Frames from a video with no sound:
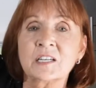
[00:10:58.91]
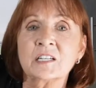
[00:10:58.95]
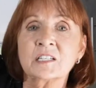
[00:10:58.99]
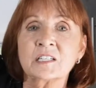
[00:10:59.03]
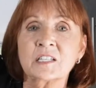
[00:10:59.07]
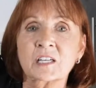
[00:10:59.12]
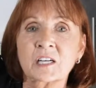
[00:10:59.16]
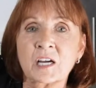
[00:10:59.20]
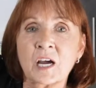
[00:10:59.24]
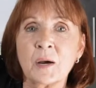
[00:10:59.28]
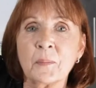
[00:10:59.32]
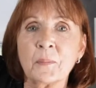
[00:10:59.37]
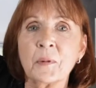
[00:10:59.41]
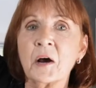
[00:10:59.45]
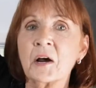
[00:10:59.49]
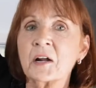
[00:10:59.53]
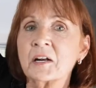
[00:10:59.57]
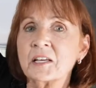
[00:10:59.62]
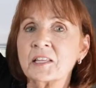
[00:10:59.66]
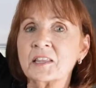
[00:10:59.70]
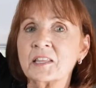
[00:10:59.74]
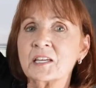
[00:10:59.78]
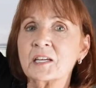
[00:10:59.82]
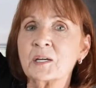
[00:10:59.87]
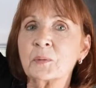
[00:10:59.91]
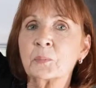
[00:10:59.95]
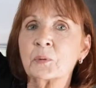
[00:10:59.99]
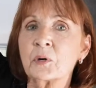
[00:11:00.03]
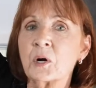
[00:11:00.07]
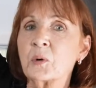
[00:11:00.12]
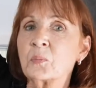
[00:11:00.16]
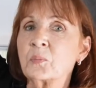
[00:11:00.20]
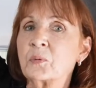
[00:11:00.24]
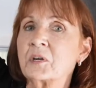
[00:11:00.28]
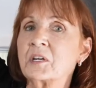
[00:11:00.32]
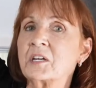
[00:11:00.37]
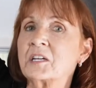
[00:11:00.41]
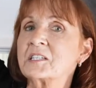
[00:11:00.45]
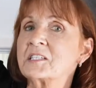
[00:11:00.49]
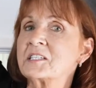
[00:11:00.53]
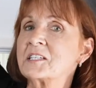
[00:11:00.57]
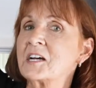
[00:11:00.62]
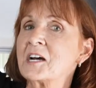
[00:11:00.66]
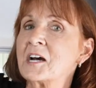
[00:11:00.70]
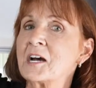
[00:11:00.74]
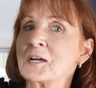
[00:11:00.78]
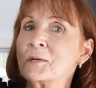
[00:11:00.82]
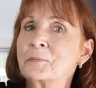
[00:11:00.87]
to come on at the appropriate
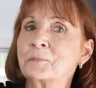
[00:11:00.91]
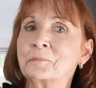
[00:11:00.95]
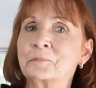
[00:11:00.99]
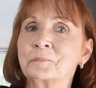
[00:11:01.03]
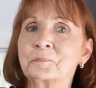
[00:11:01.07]
time.